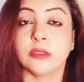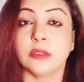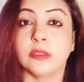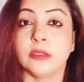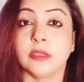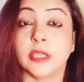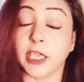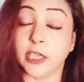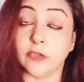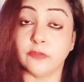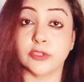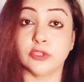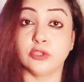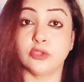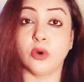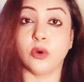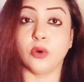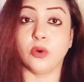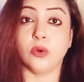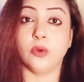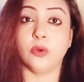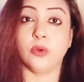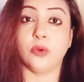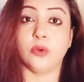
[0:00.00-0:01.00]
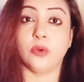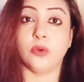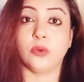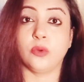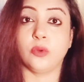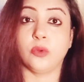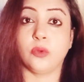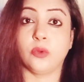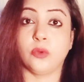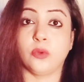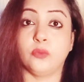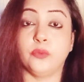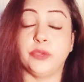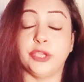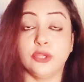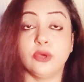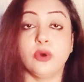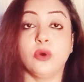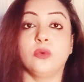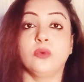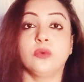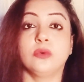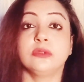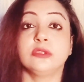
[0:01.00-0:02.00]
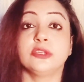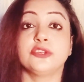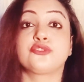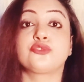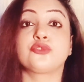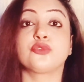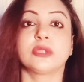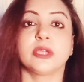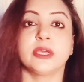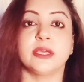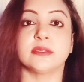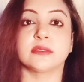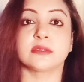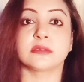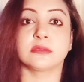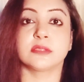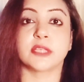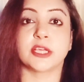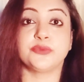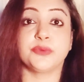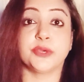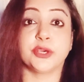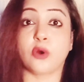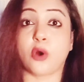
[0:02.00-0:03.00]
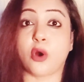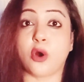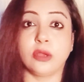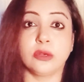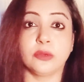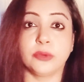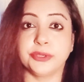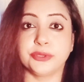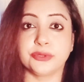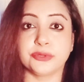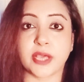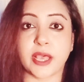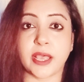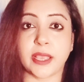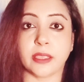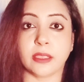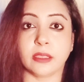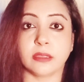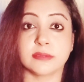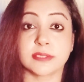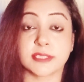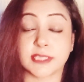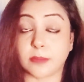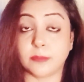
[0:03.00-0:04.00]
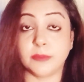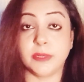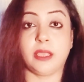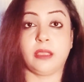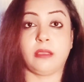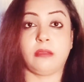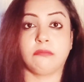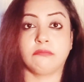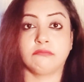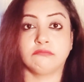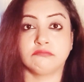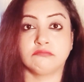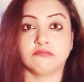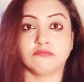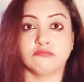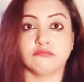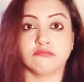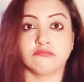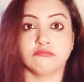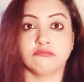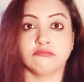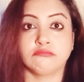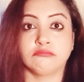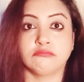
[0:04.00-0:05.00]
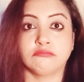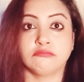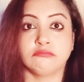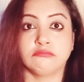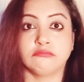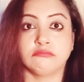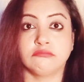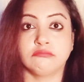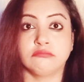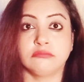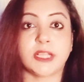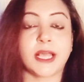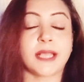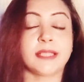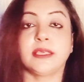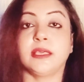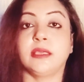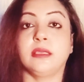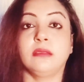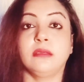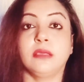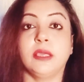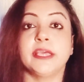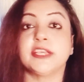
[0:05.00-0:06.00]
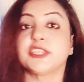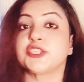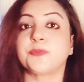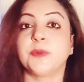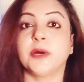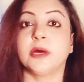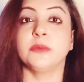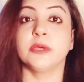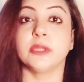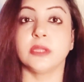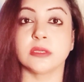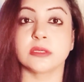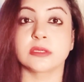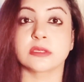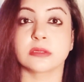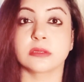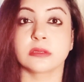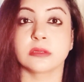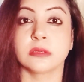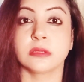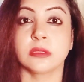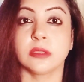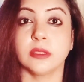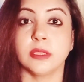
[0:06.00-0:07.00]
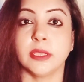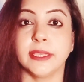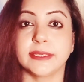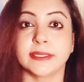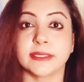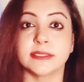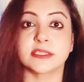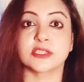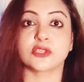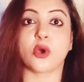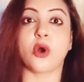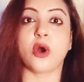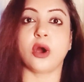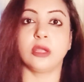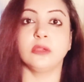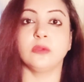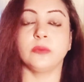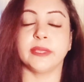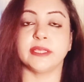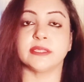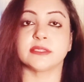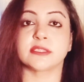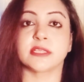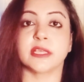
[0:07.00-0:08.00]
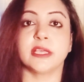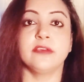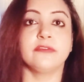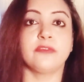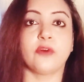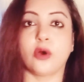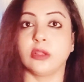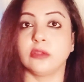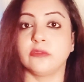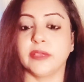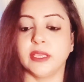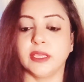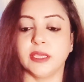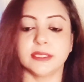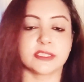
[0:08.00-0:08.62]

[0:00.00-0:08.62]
Even though we know the truth is that we are all going to die someday. Nothing is permanent. It is always evolving.